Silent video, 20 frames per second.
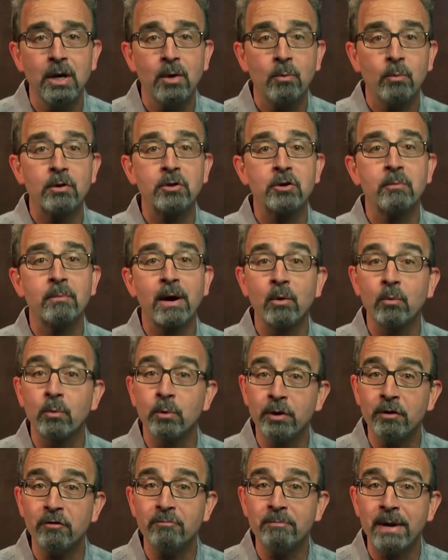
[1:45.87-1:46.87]
whether by
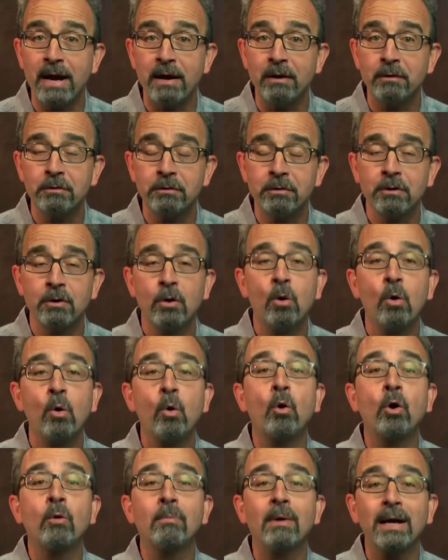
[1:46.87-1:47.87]
word of mouth
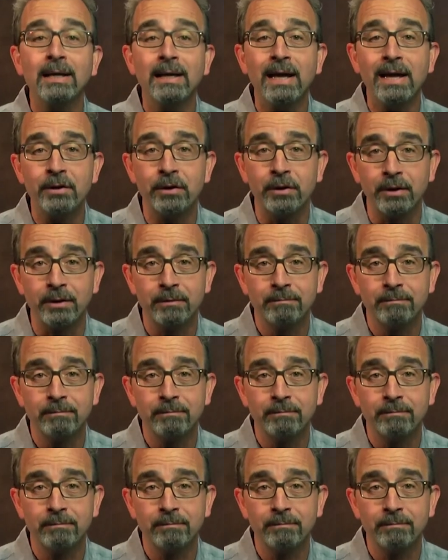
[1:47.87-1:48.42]
or by letter.